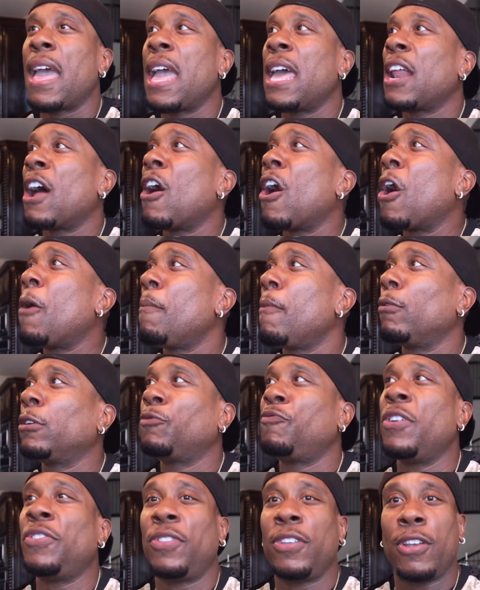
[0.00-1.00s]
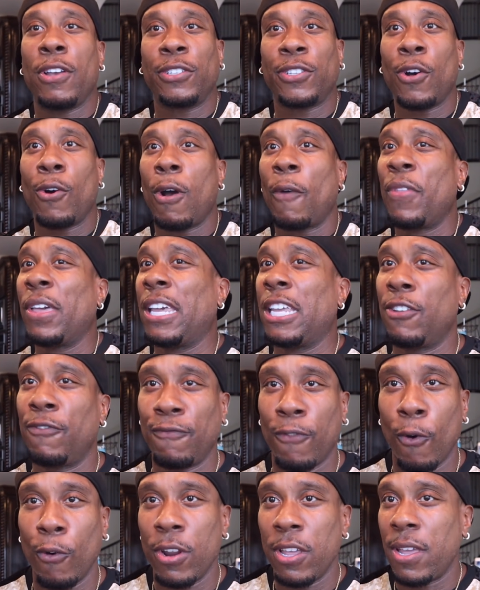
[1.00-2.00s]
at almost 50 years old, I think he's
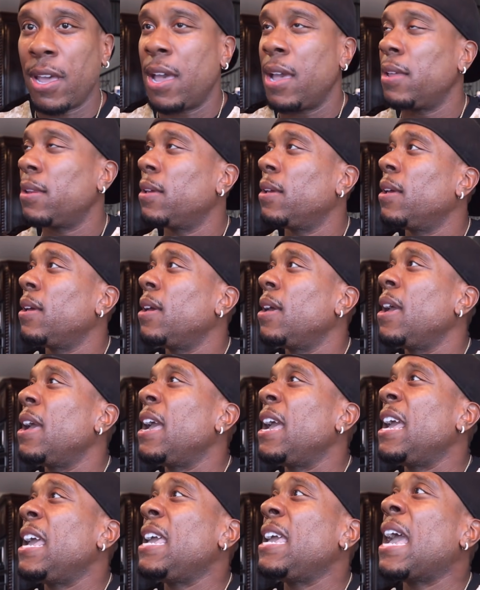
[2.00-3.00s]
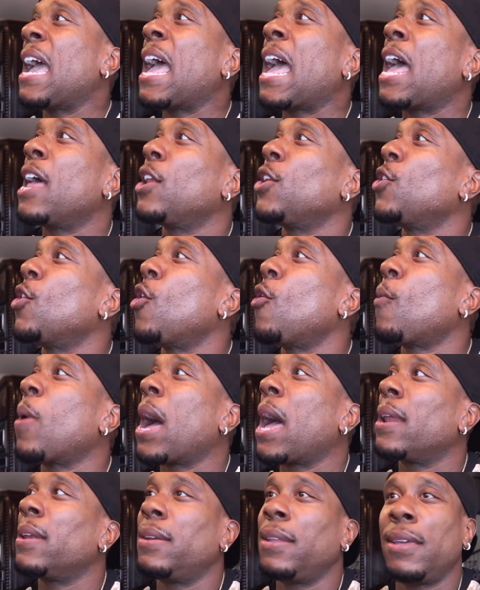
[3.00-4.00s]
48, he had no
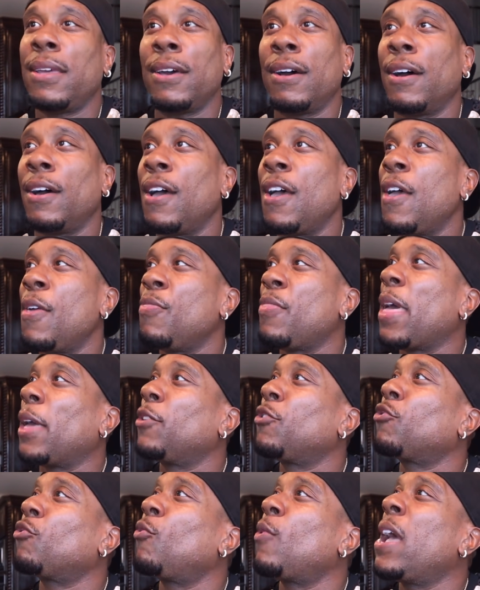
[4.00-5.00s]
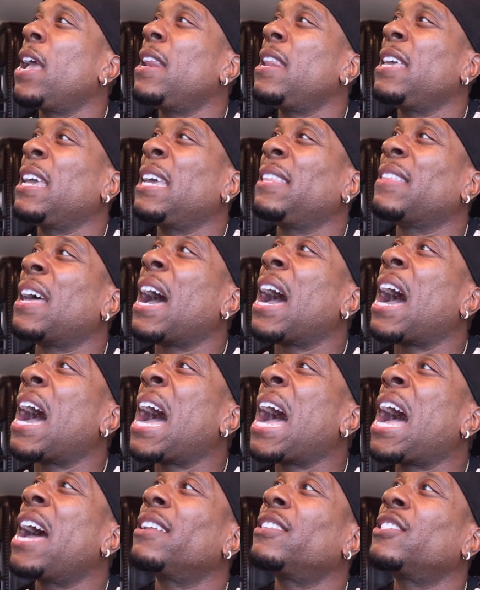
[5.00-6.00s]
idea that training in the
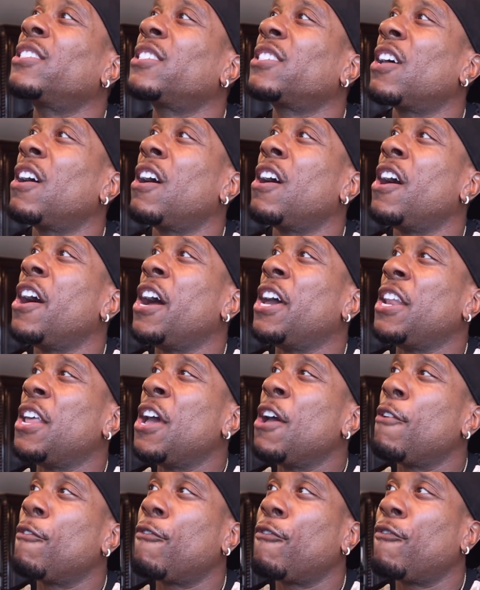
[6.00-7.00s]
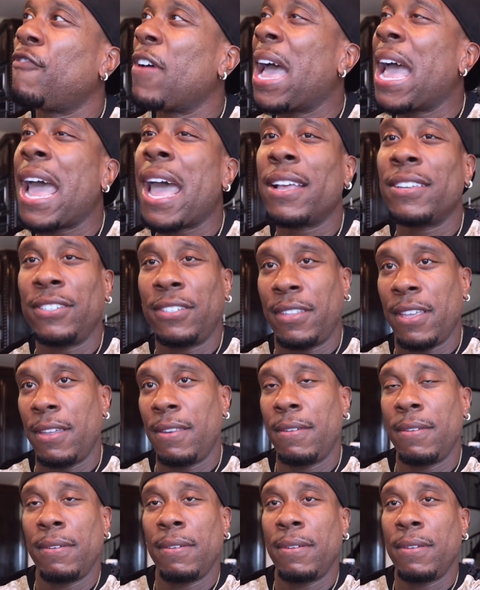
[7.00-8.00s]
hot sun, fasted,